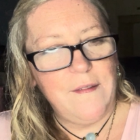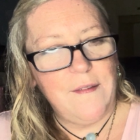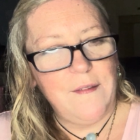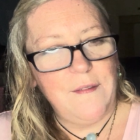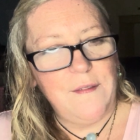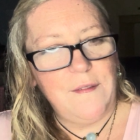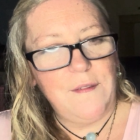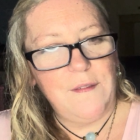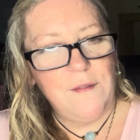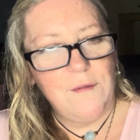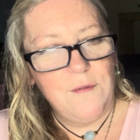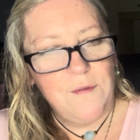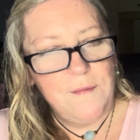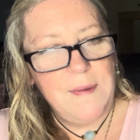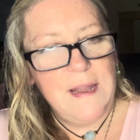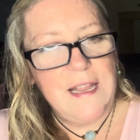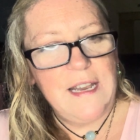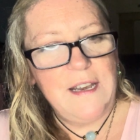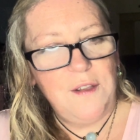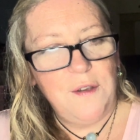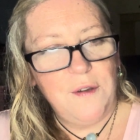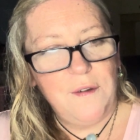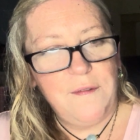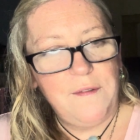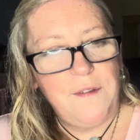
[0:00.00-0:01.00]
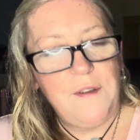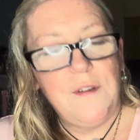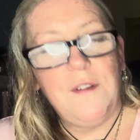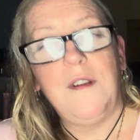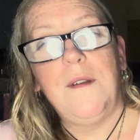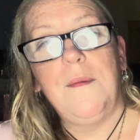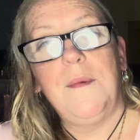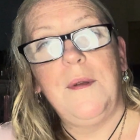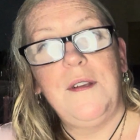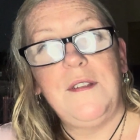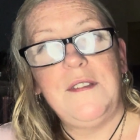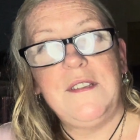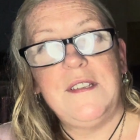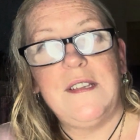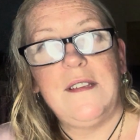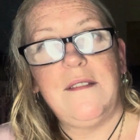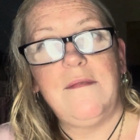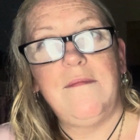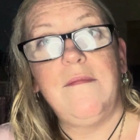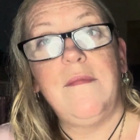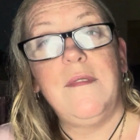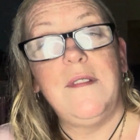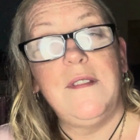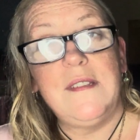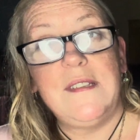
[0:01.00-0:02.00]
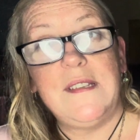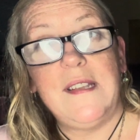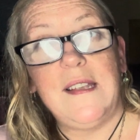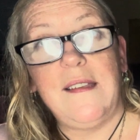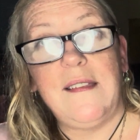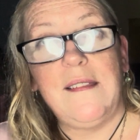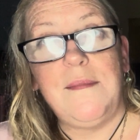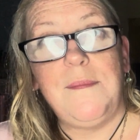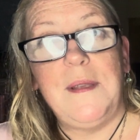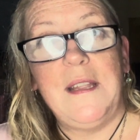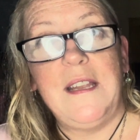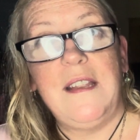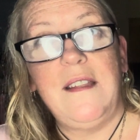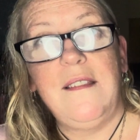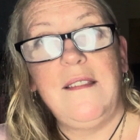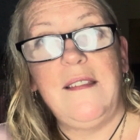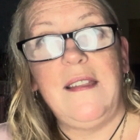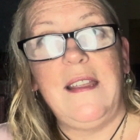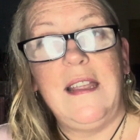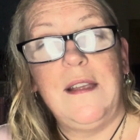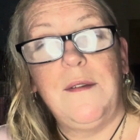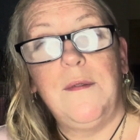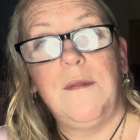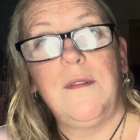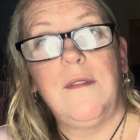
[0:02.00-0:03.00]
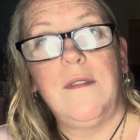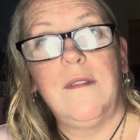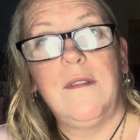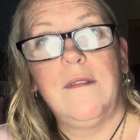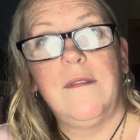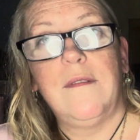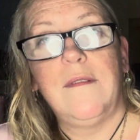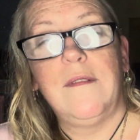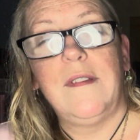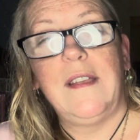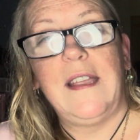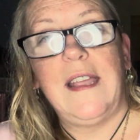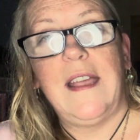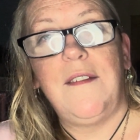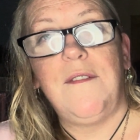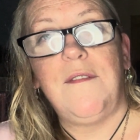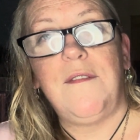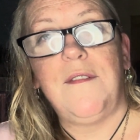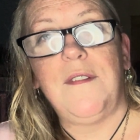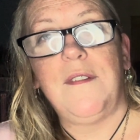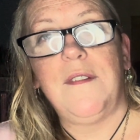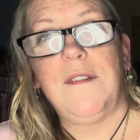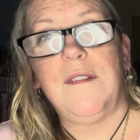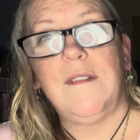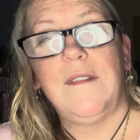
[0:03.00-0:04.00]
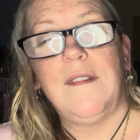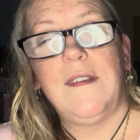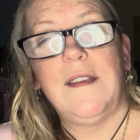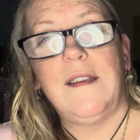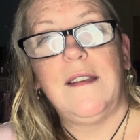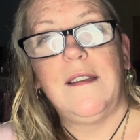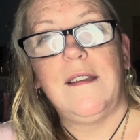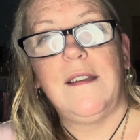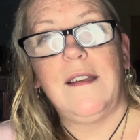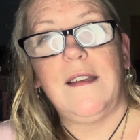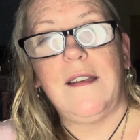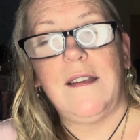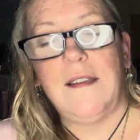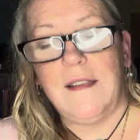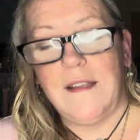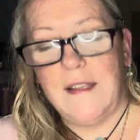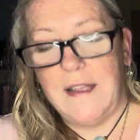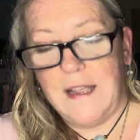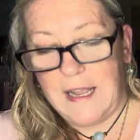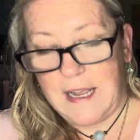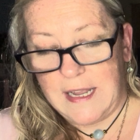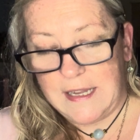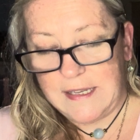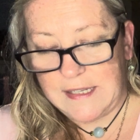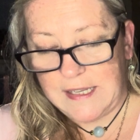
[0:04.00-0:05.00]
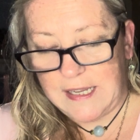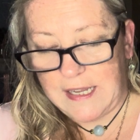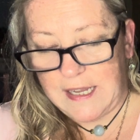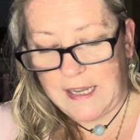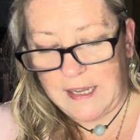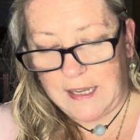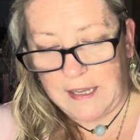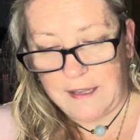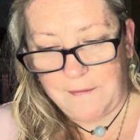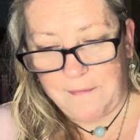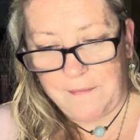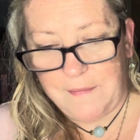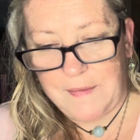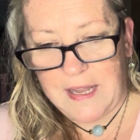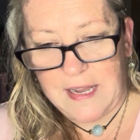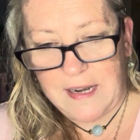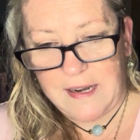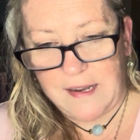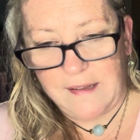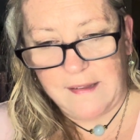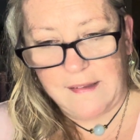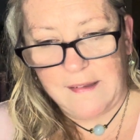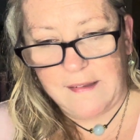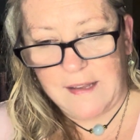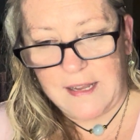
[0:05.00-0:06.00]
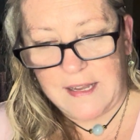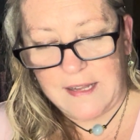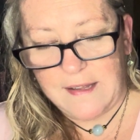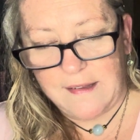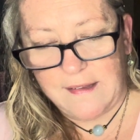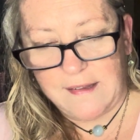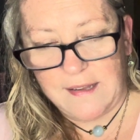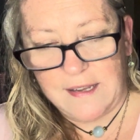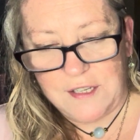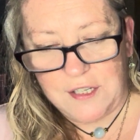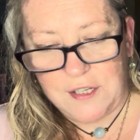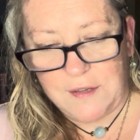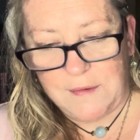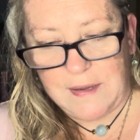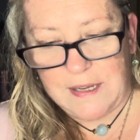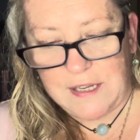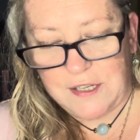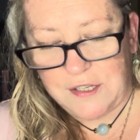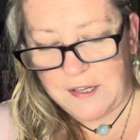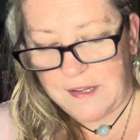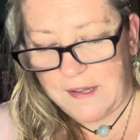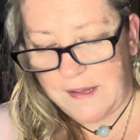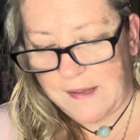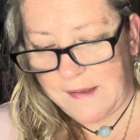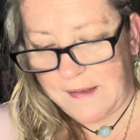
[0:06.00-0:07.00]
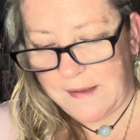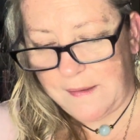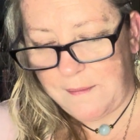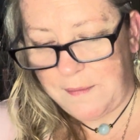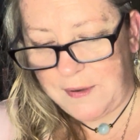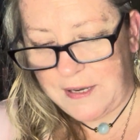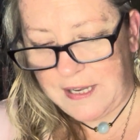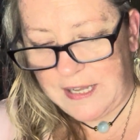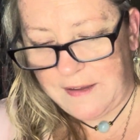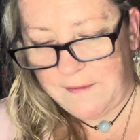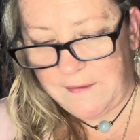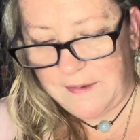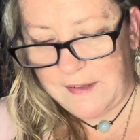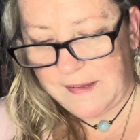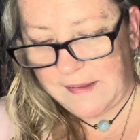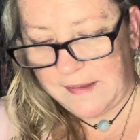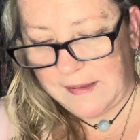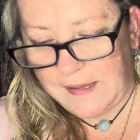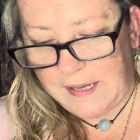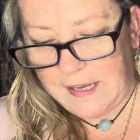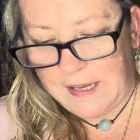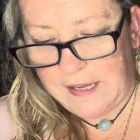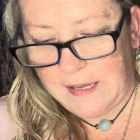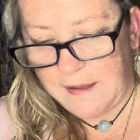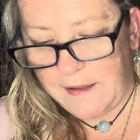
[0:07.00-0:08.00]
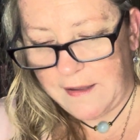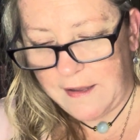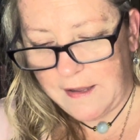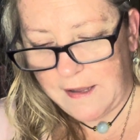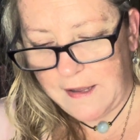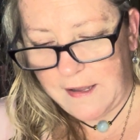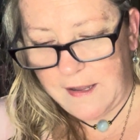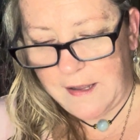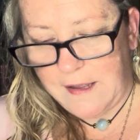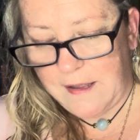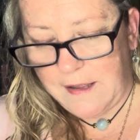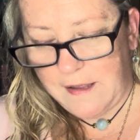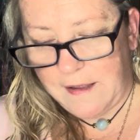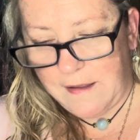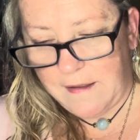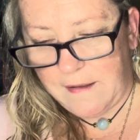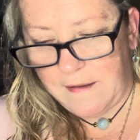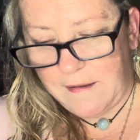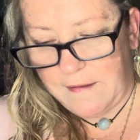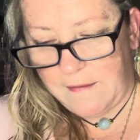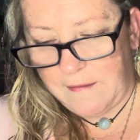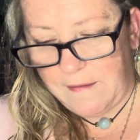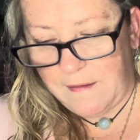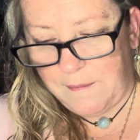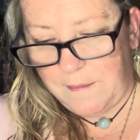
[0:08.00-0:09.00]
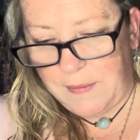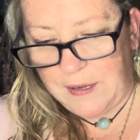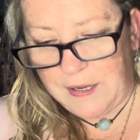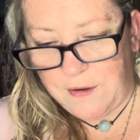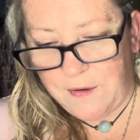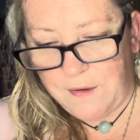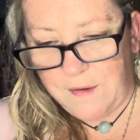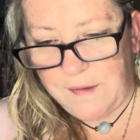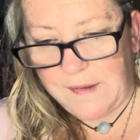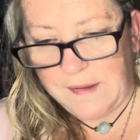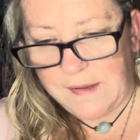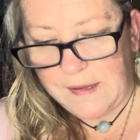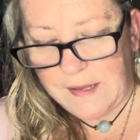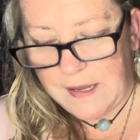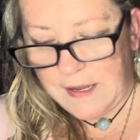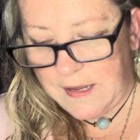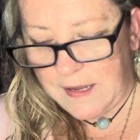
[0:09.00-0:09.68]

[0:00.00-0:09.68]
So many of you are about to experience equal give and take in situations that previously, because